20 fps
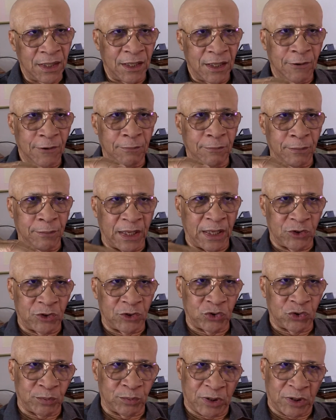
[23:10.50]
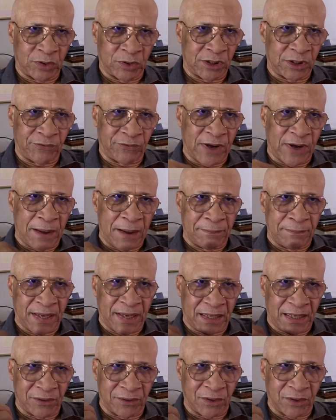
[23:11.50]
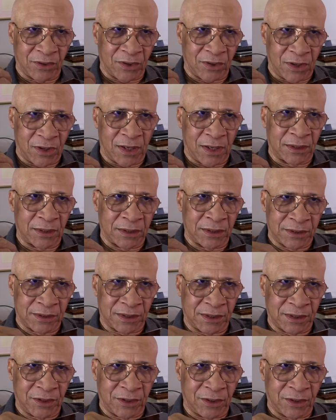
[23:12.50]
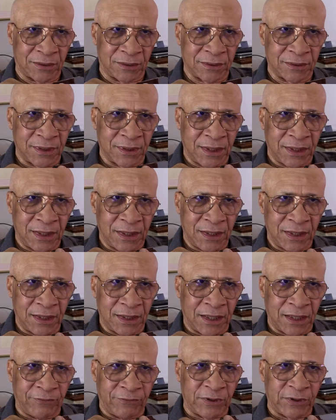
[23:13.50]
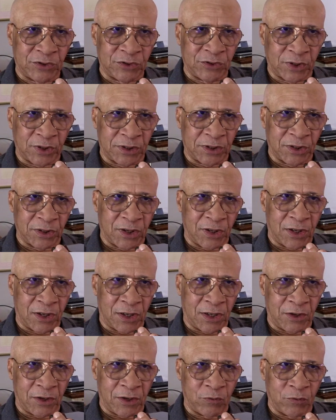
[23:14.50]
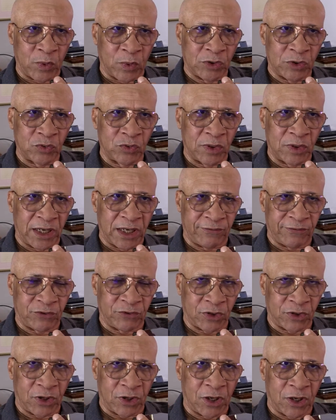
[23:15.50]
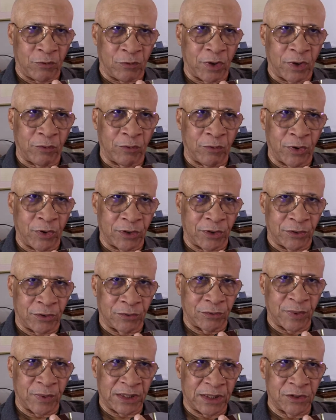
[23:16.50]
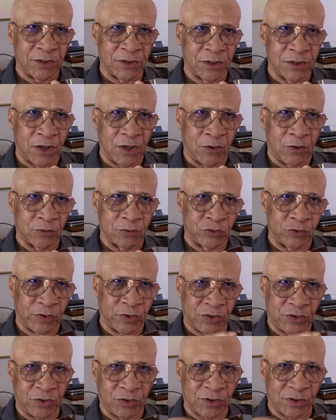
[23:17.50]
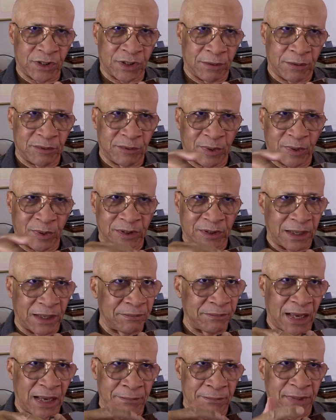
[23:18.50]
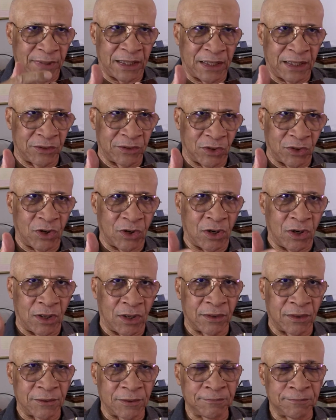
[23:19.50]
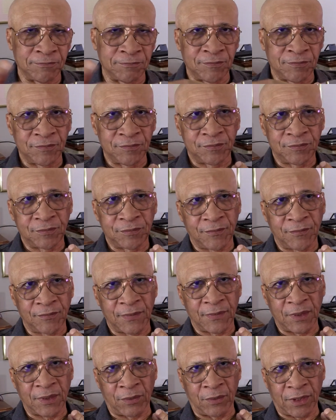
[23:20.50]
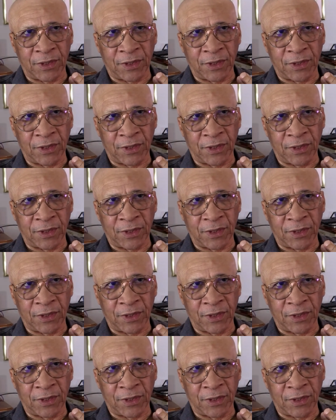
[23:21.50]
make sure, because if I'm getting the car, it's either, if it's not in the car, when you left the car, where were you? Where did you go? Trace your steps, because I'm getting the car. Okay?